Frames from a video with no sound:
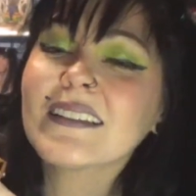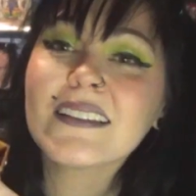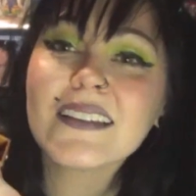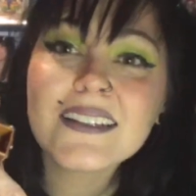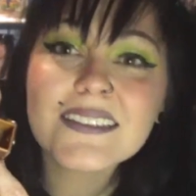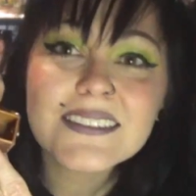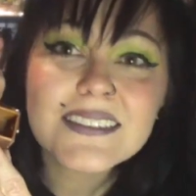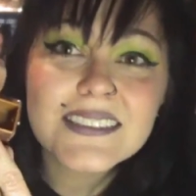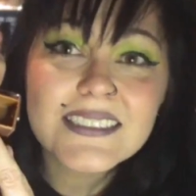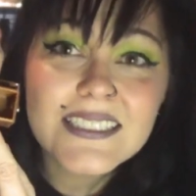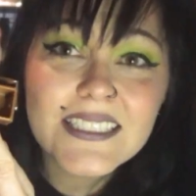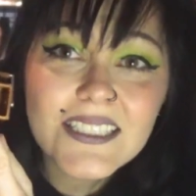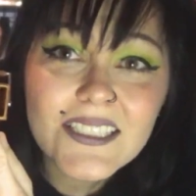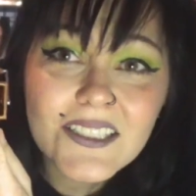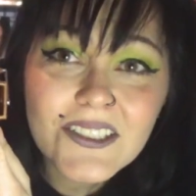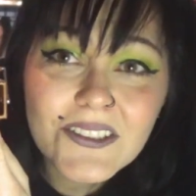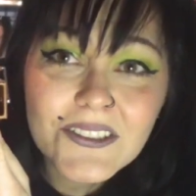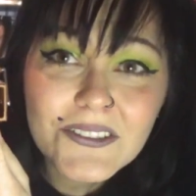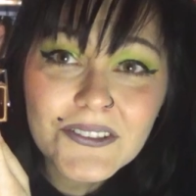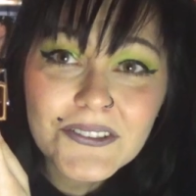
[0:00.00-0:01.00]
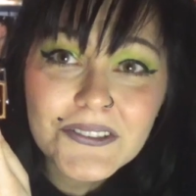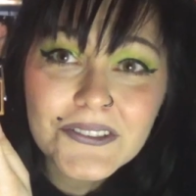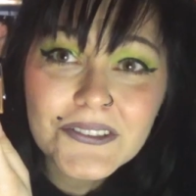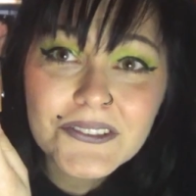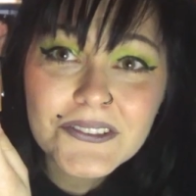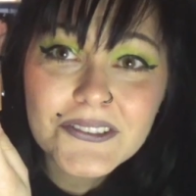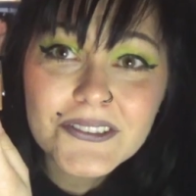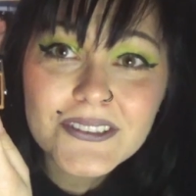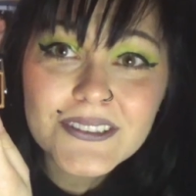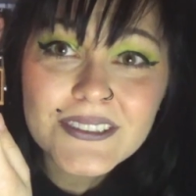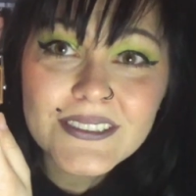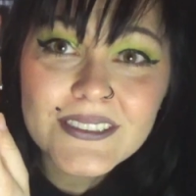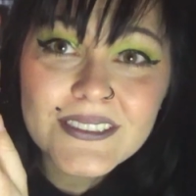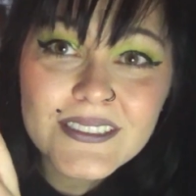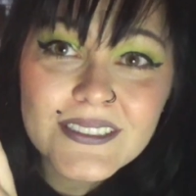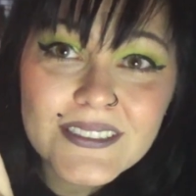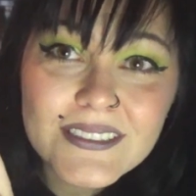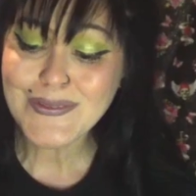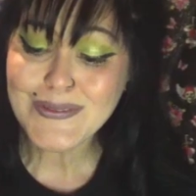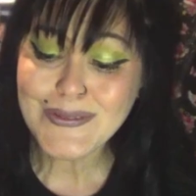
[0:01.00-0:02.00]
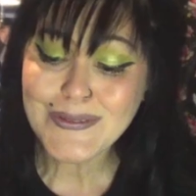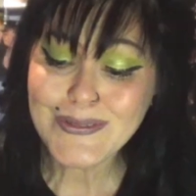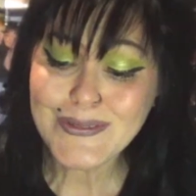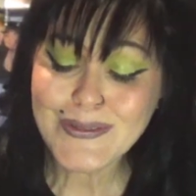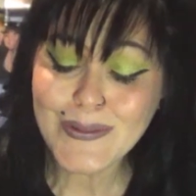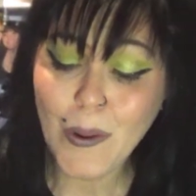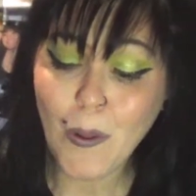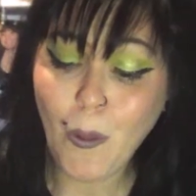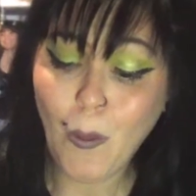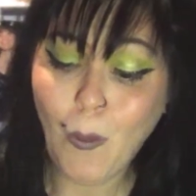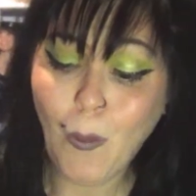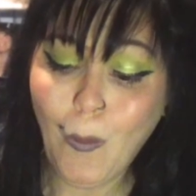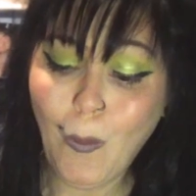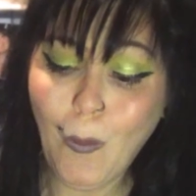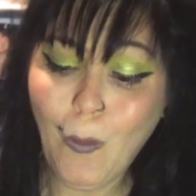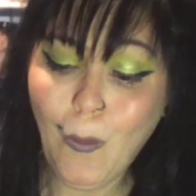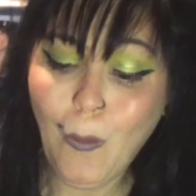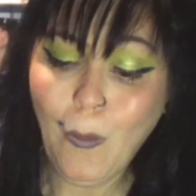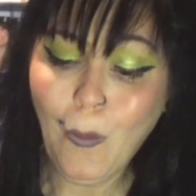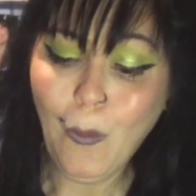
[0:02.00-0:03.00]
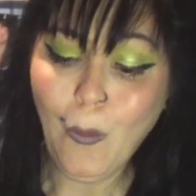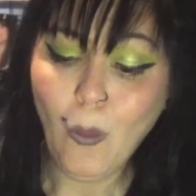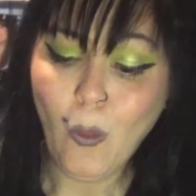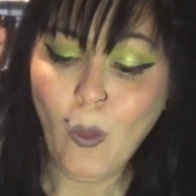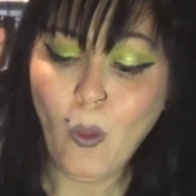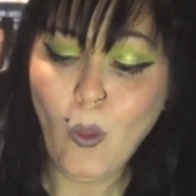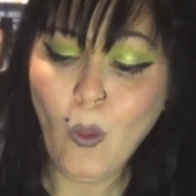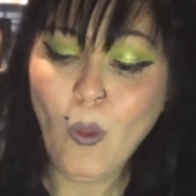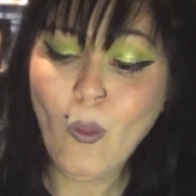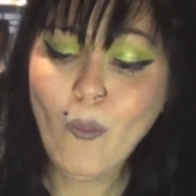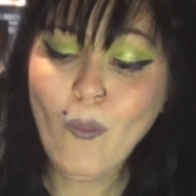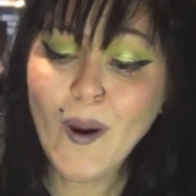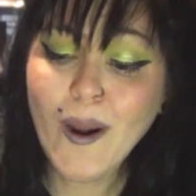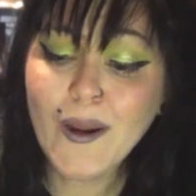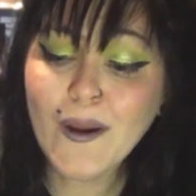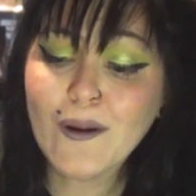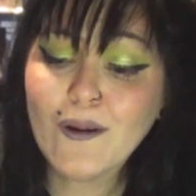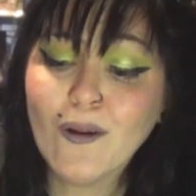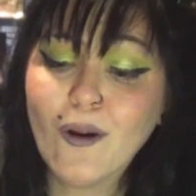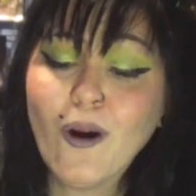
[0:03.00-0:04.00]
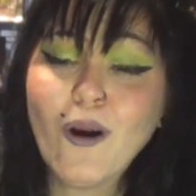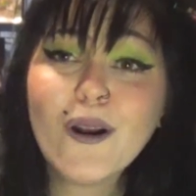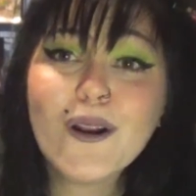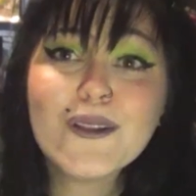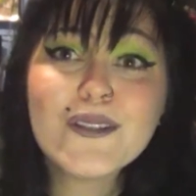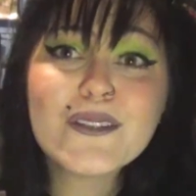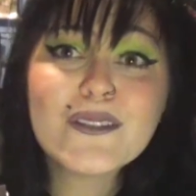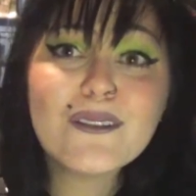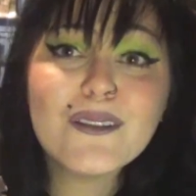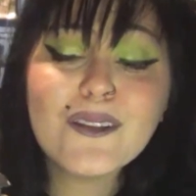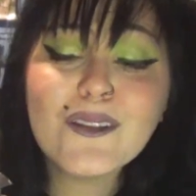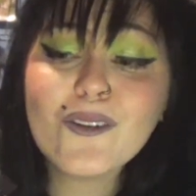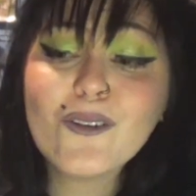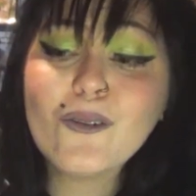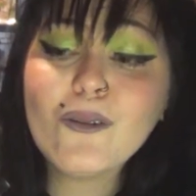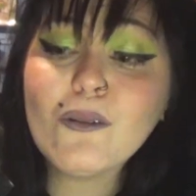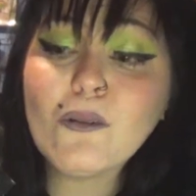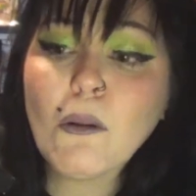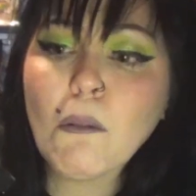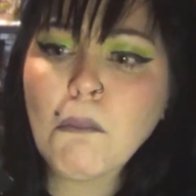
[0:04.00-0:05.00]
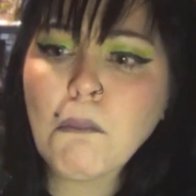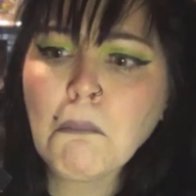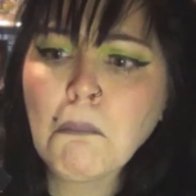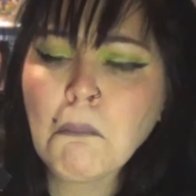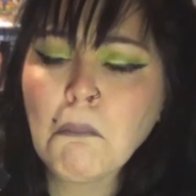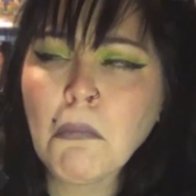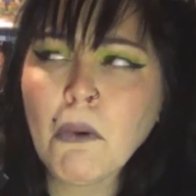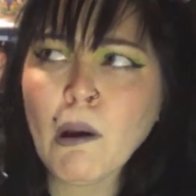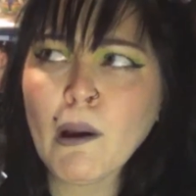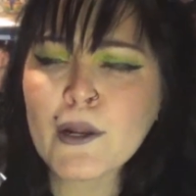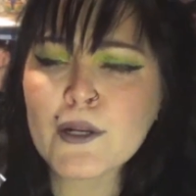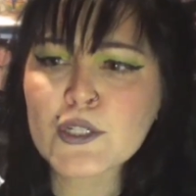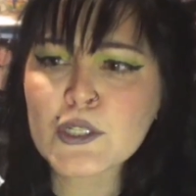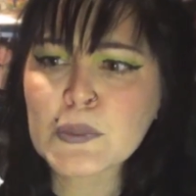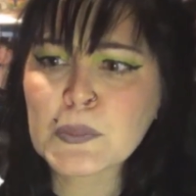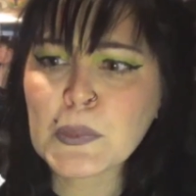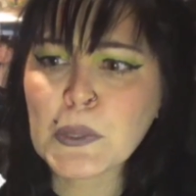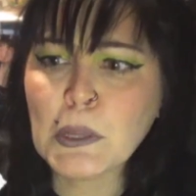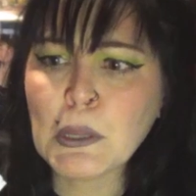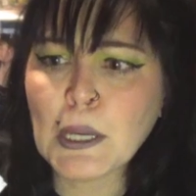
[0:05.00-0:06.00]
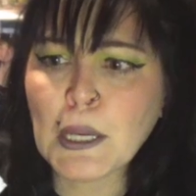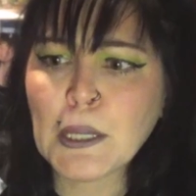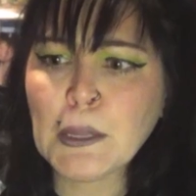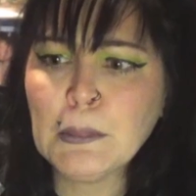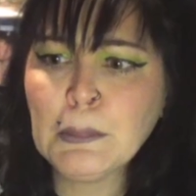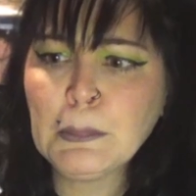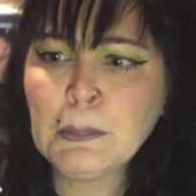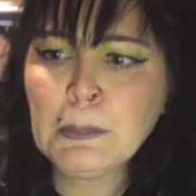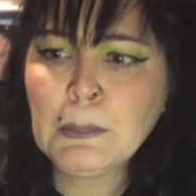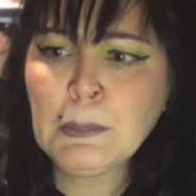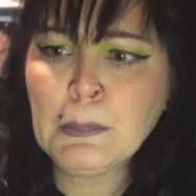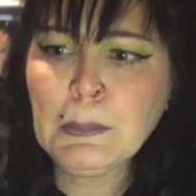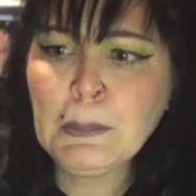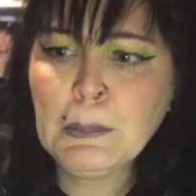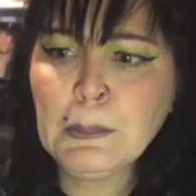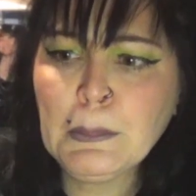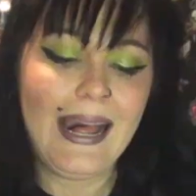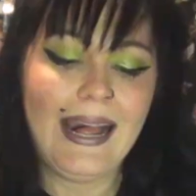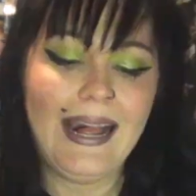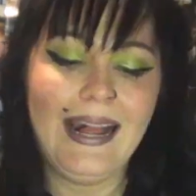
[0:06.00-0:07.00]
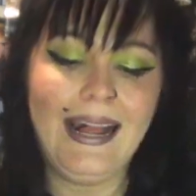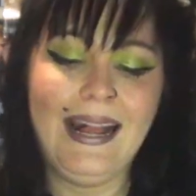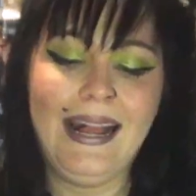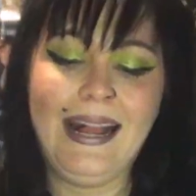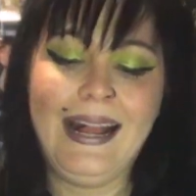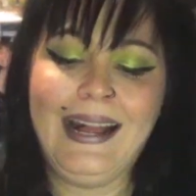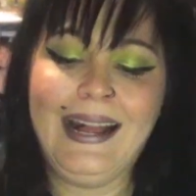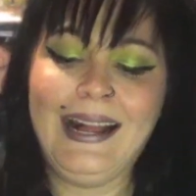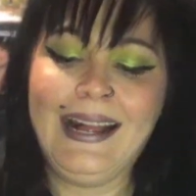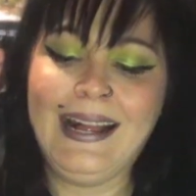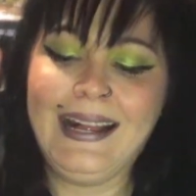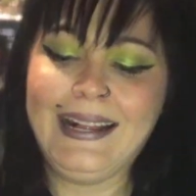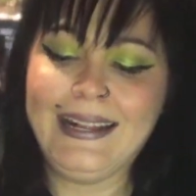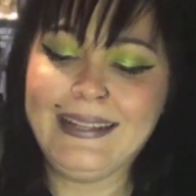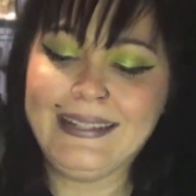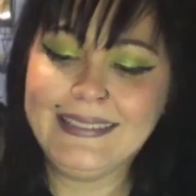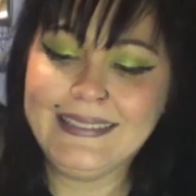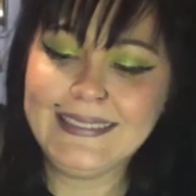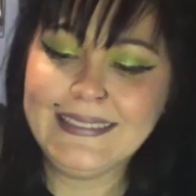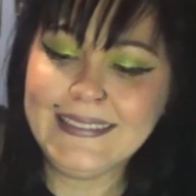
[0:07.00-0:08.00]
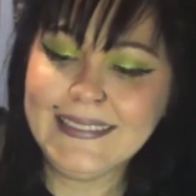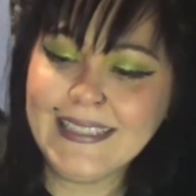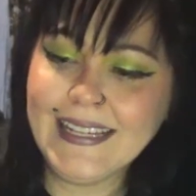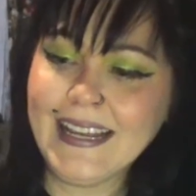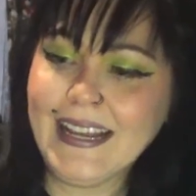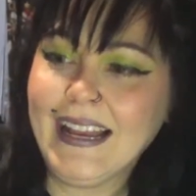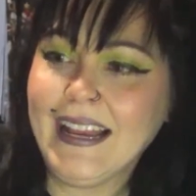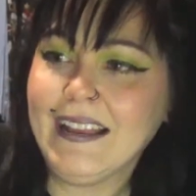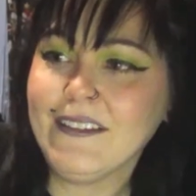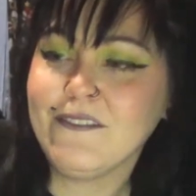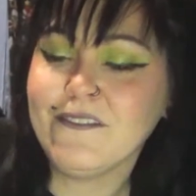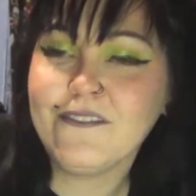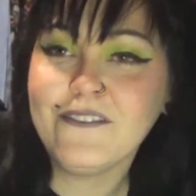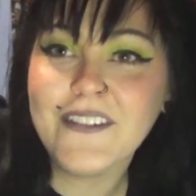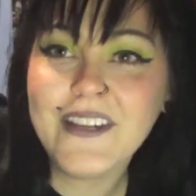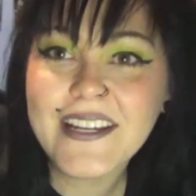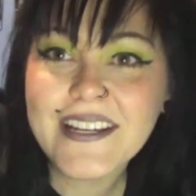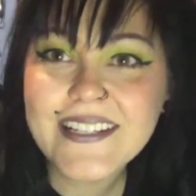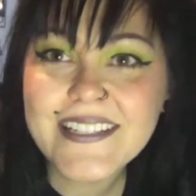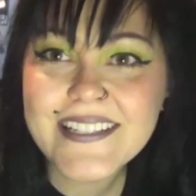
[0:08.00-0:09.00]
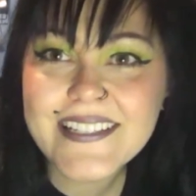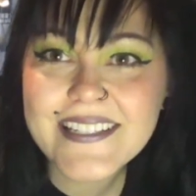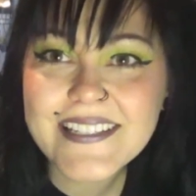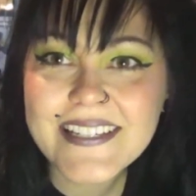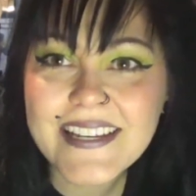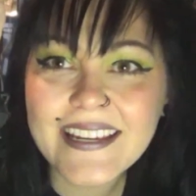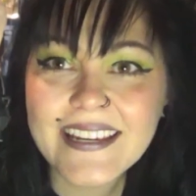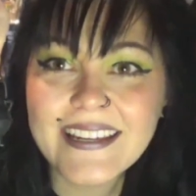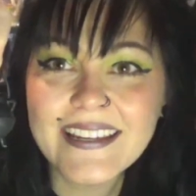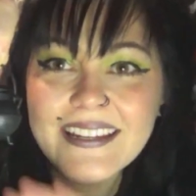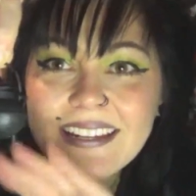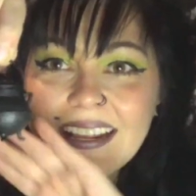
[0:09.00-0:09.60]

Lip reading: That's cute. This is, oh my god, it's a little, oh, I just broke it. Hahaha. Fixed it.